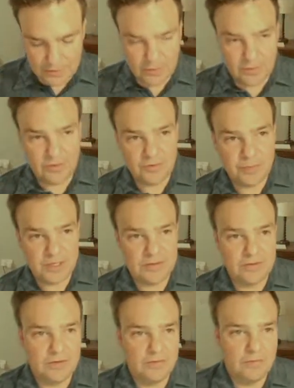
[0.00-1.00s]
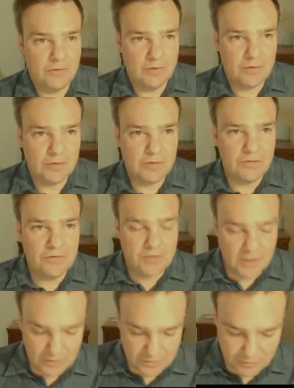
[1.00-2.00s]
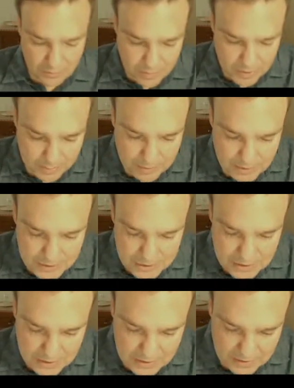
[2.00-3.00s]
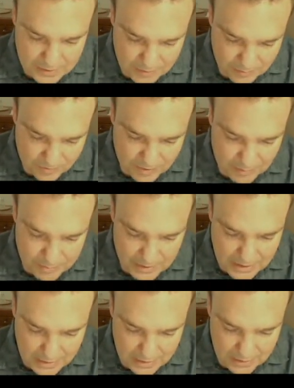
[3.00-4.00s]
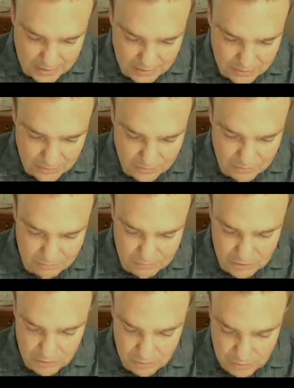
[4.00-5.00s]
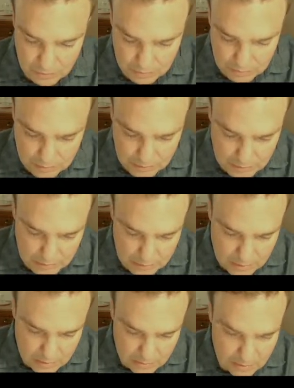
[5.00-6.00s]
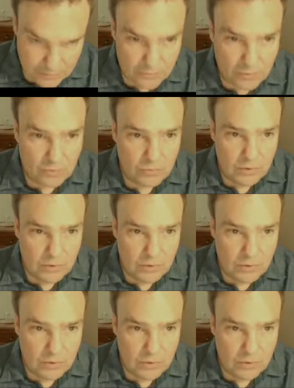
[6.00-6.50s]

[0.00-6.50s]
the expected size of the population at time step n is 0. Right, so